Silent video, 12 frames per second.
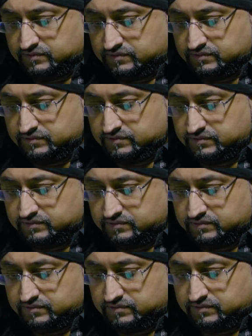
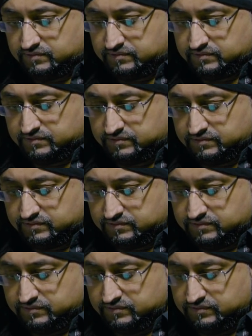
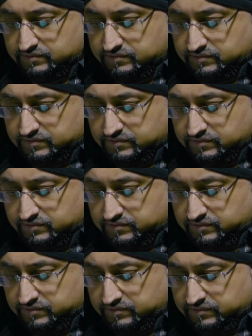
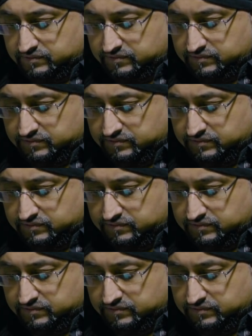(silent)